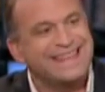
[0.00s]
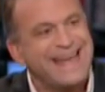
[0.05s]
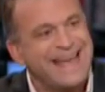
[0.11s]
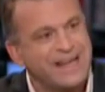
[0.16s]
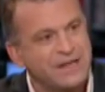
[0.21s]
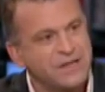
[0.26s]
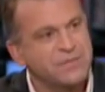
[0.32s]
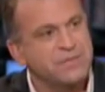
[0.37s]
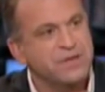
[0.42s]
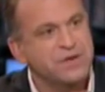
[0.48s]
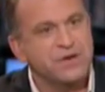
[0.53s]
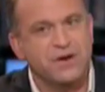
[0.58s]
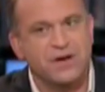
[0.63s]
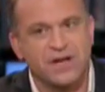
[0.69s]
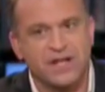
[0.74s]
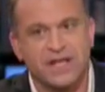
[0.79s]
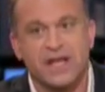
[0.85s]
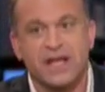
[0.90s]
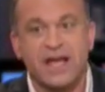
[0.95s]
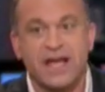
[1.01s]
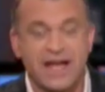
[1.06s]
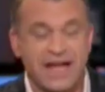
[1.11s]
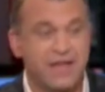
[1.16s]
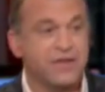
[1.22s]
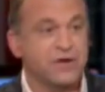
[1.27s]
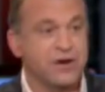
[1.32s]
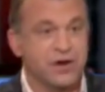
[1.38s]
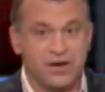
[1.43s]
that community,
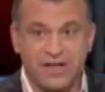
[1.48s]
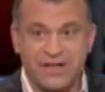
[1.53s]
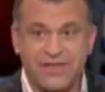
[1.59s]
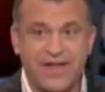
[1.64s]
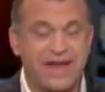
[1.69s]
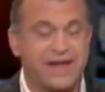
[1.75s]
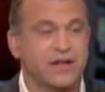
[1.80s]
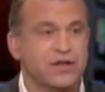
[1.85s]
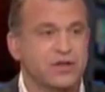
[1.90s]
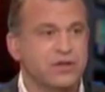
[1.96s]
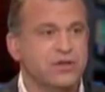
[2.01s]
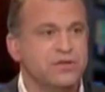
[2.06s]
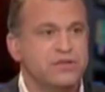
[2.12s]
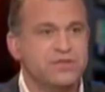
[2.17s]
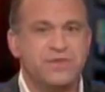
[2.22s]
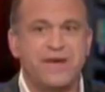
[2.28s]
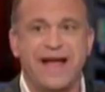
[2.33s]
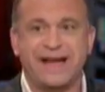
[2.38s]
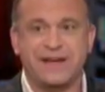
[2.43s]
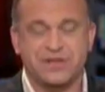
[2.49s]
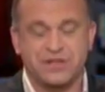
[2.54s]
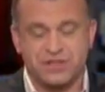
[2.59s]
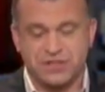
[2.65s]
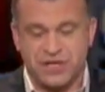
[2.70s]
and that includes factions